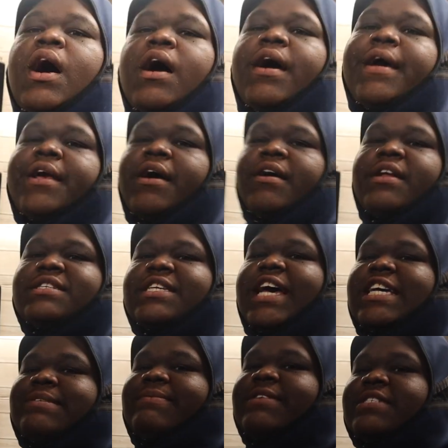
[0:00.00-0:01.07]
Alright, y'all, this
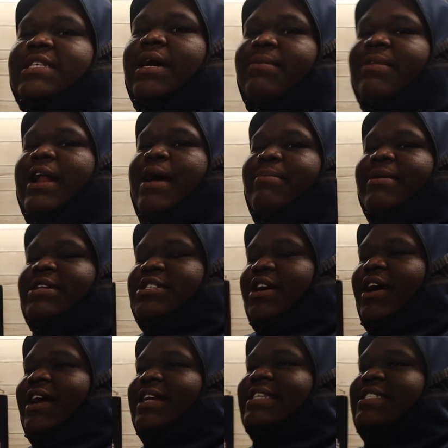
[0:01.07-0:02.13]
has been something I've been
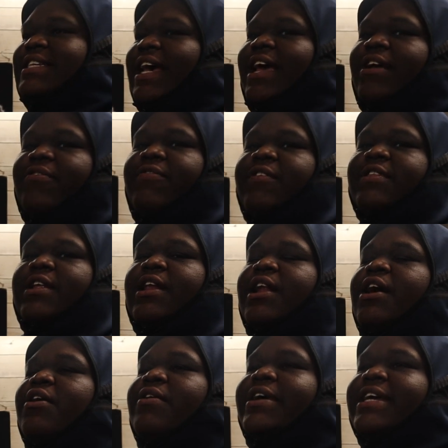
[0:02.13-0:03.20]
trying to say for the
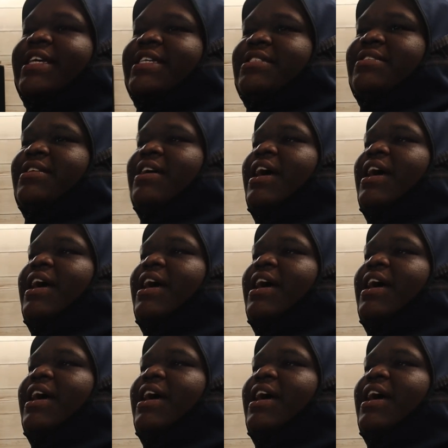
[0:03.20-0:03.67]
longest.